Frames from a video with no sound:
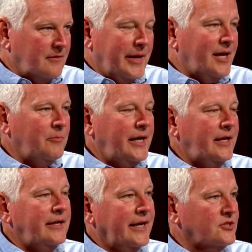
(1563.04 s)

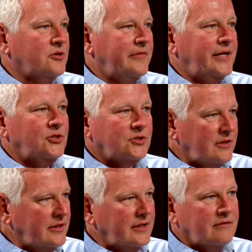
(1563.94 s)
man-made
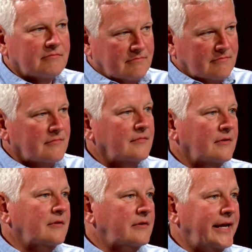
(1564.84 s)
excavation that
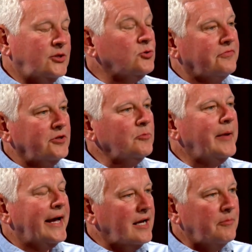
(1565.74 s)
nature filled
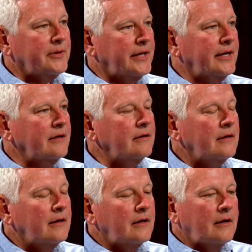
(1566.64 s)
back up again.
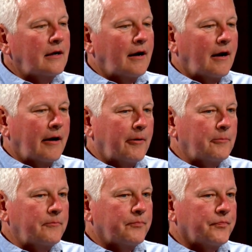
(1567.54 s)

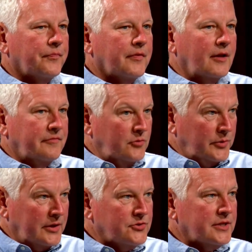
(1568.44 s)
A few
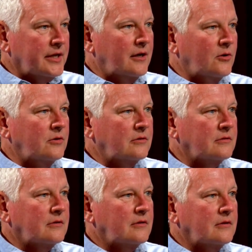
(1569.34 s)
years ago,
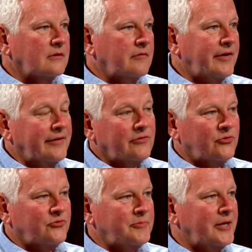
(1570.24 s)
Five
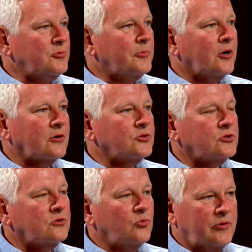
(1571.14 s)
Rivers Metro
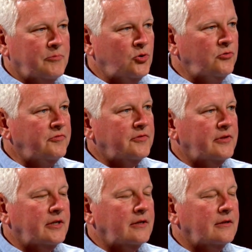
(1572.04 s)
Parks removed
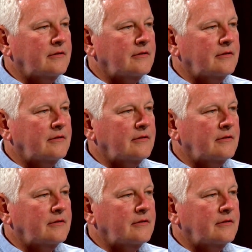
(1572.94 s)
the